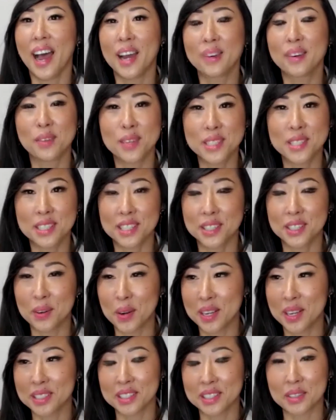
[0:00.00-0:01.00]
I wasn't
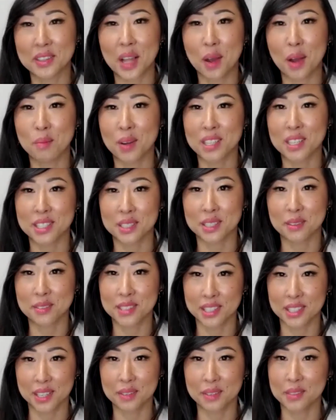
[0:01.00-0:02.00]
going to allow myself
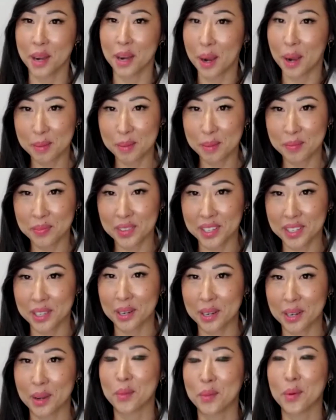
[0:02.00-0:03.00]
to give up. You
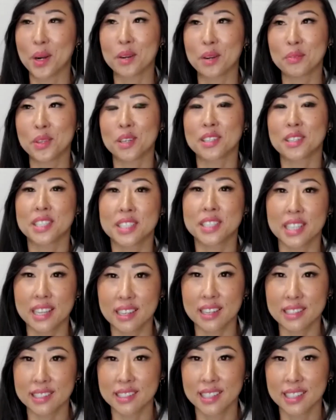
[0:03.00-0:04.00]
know, what if year
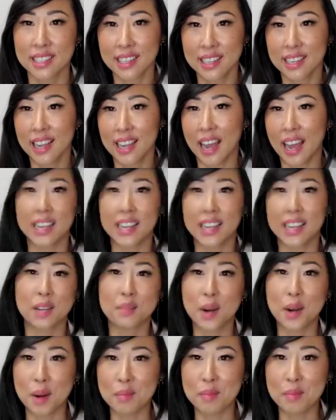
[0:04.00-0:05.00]
six I gave
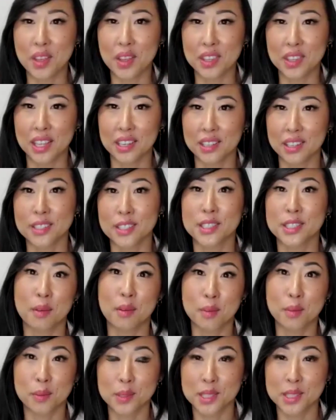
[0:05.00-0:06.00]
up and then year
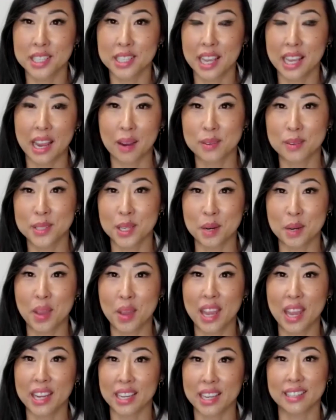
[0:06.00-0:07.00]
seven was the day I was going to
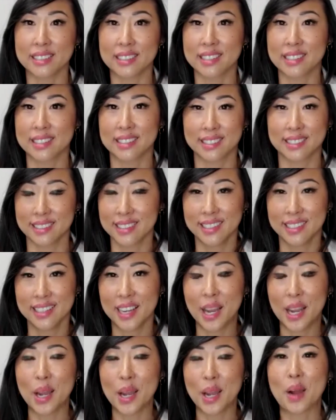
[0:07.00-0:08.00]
make it? It's
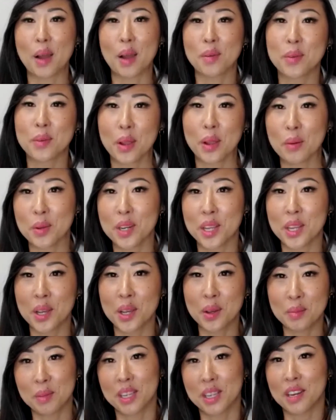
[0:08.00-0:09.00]
it, I would it would
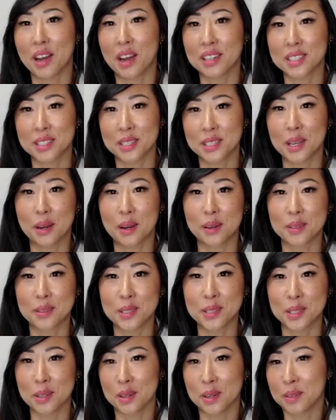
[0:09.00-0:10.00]
kill me not to know.
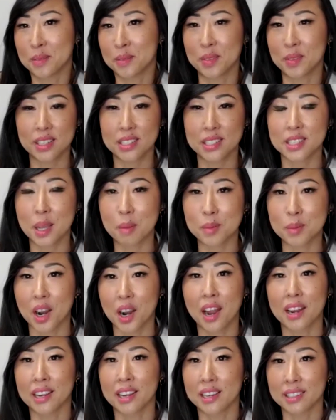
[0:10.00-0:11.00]
So I just kept
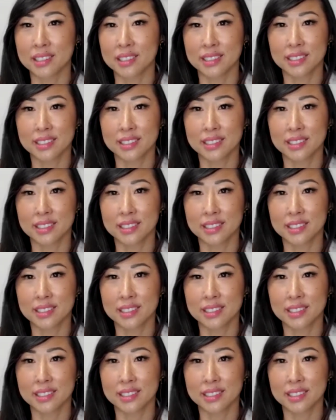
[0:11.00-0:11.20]
trying.